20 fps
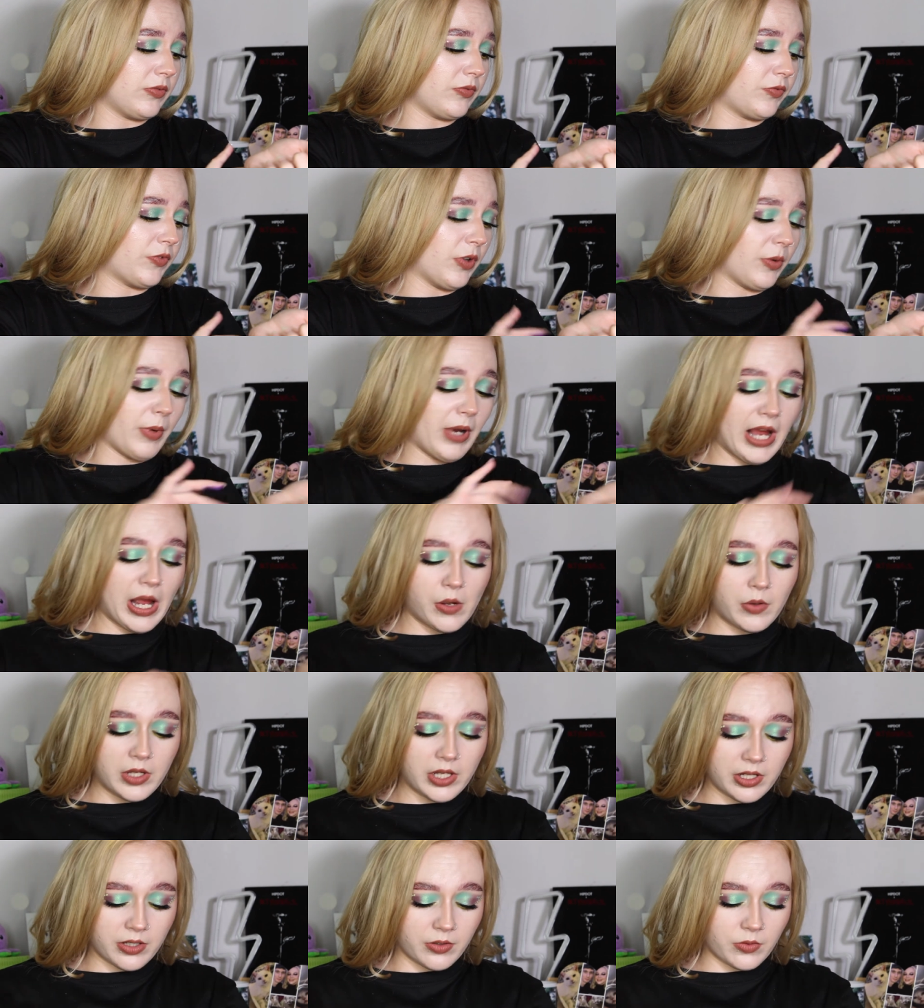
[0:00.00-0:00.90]
from
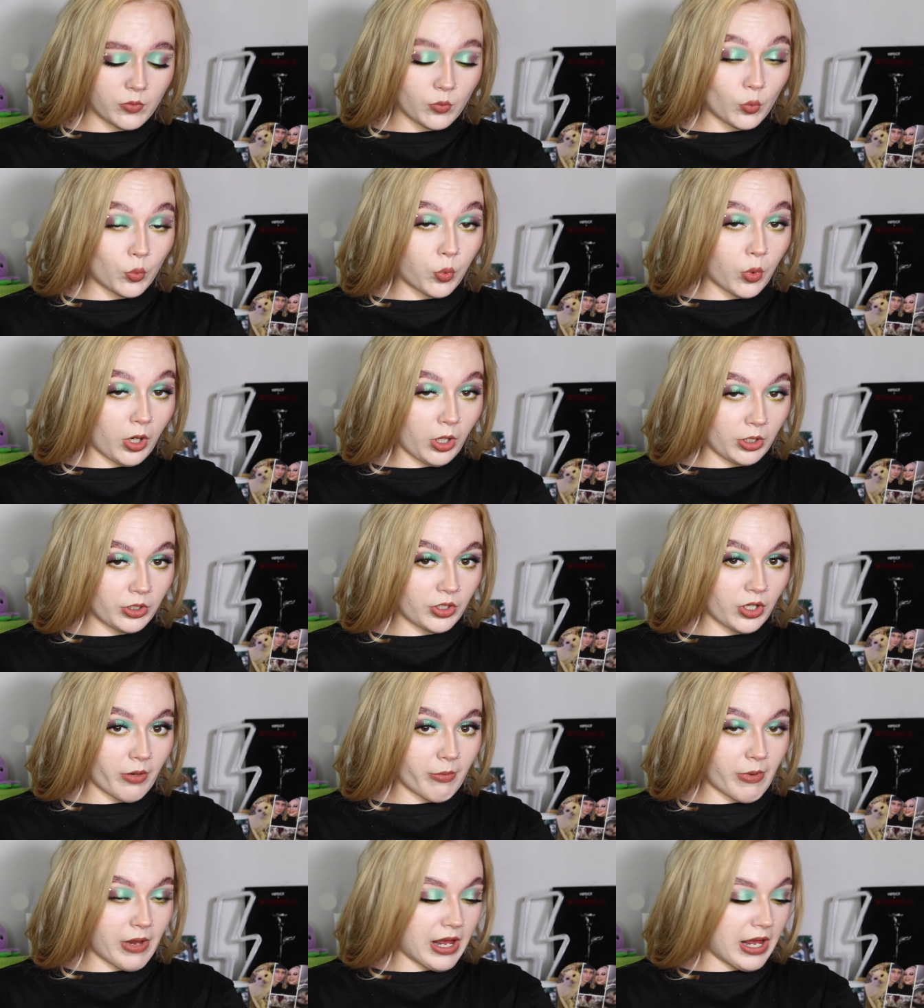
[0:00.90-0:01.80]
how it worked
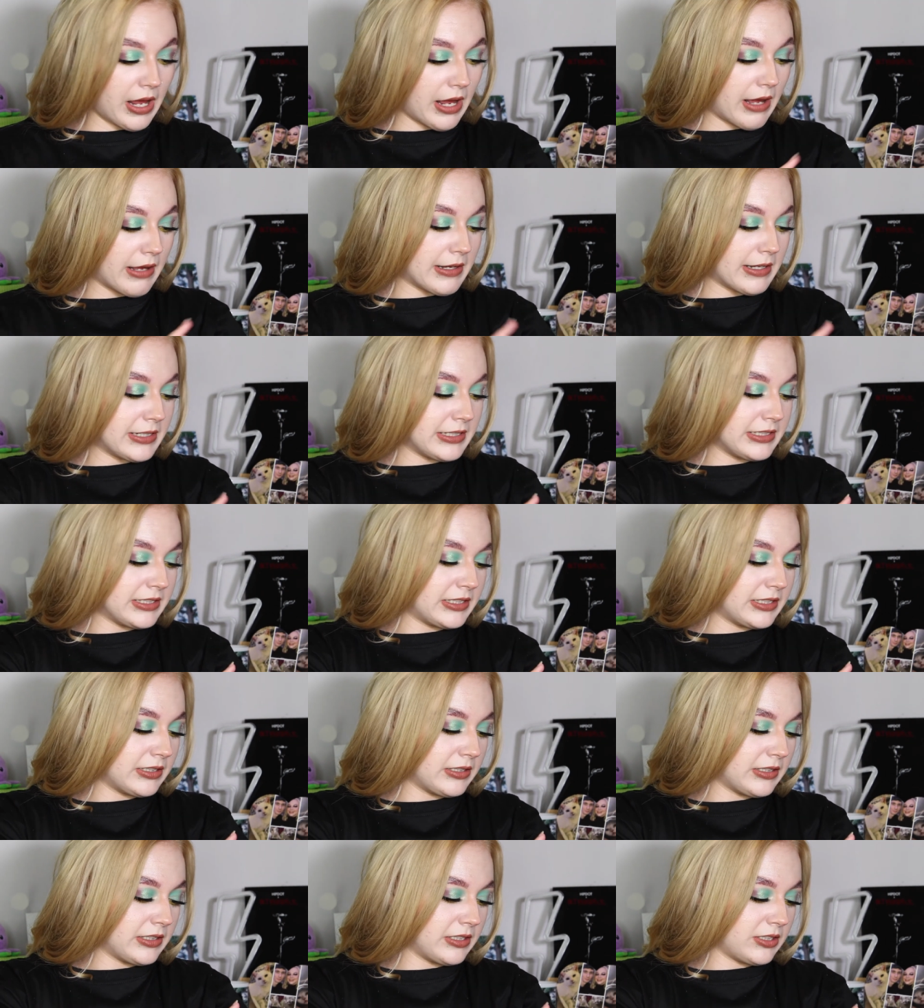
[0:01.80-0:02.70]
on my
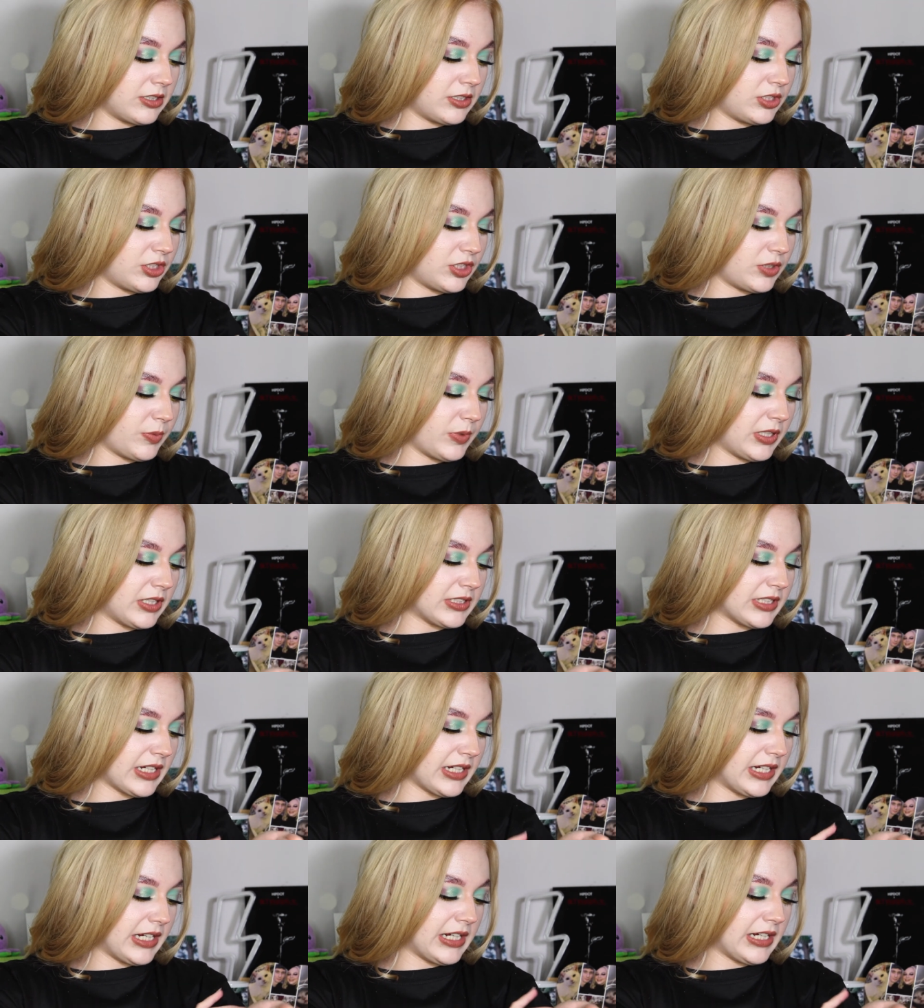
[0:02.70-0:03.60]
eyes, this, just because
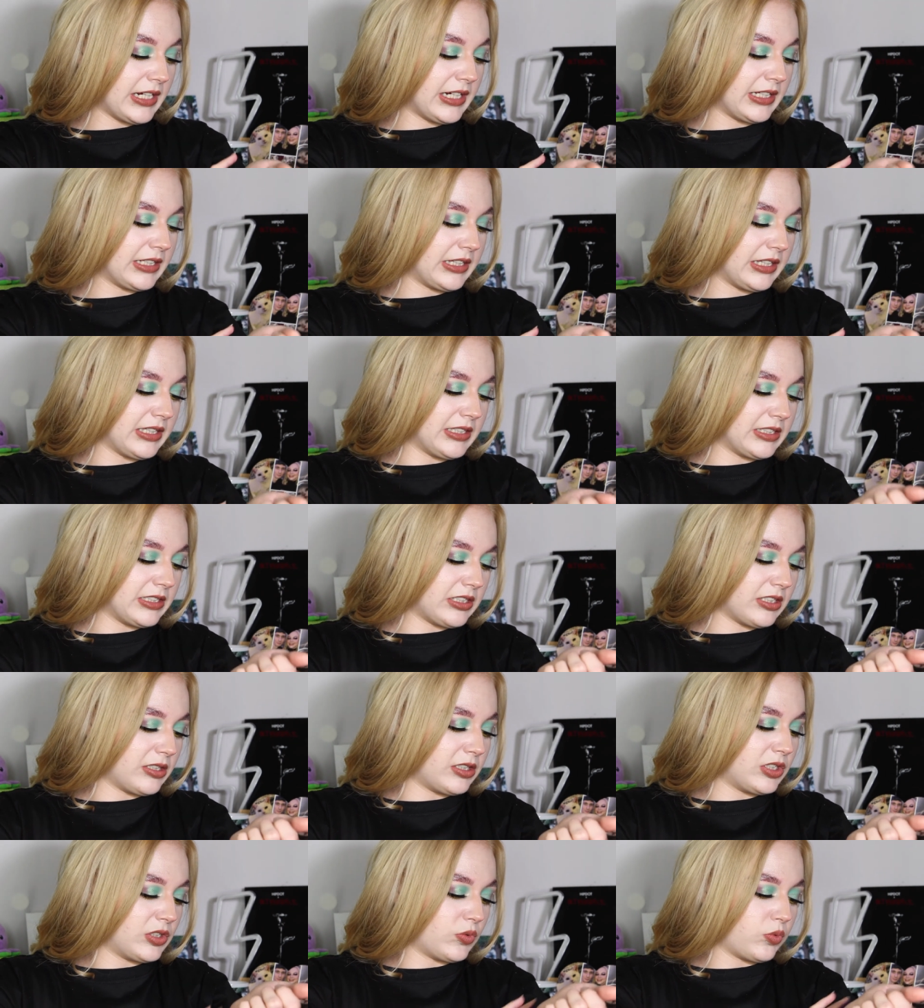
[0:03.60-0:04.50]
I can't get this
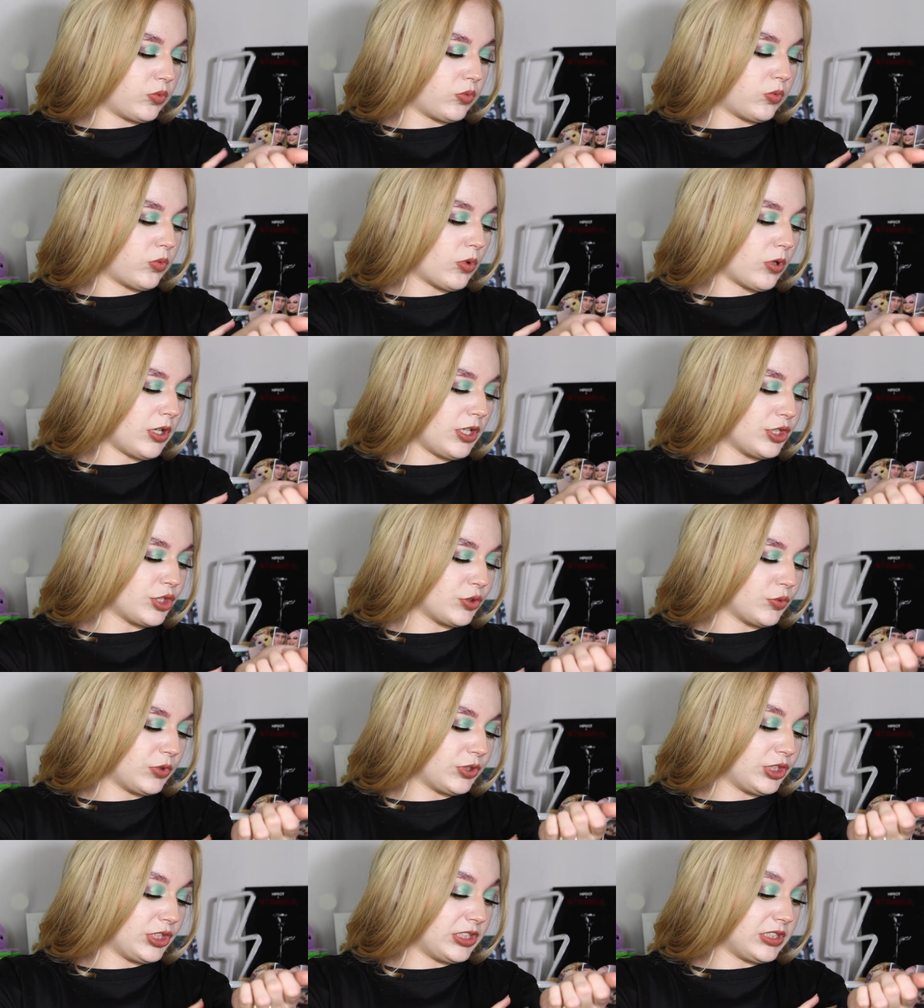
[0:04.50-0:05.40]
to swatch,
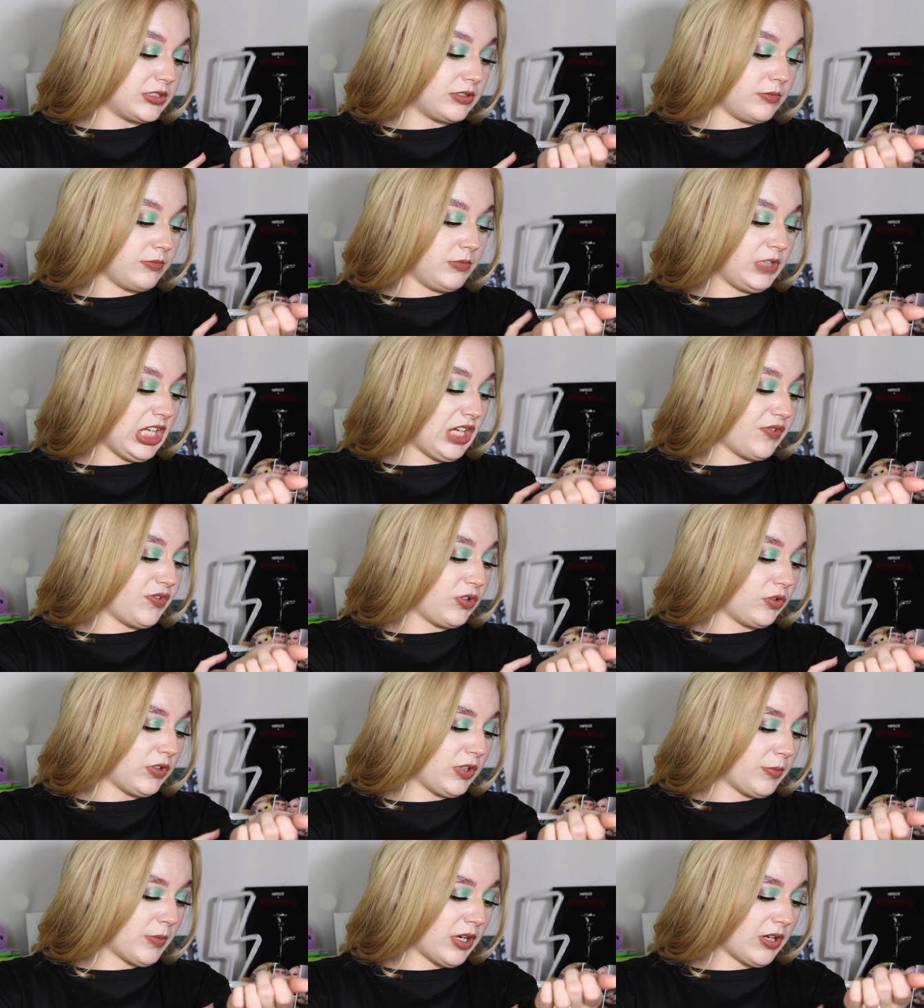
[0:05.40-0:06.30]
which is
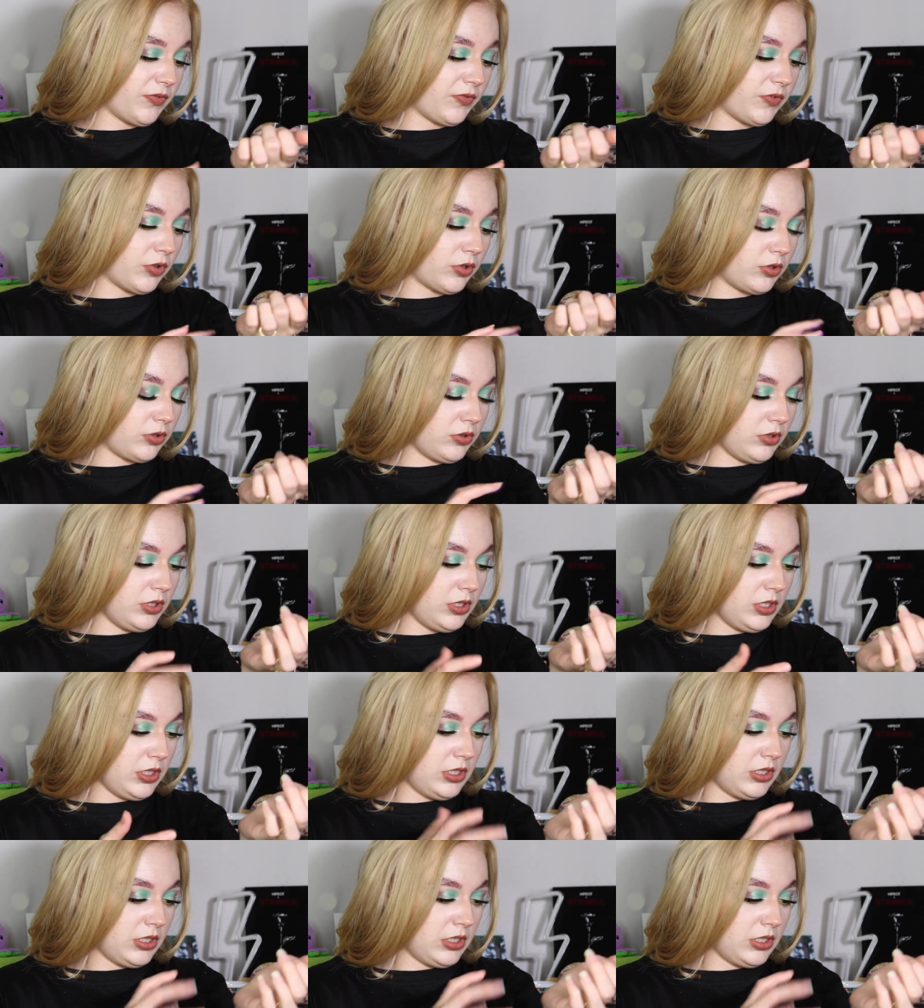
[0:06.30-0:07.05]
definitely my fault.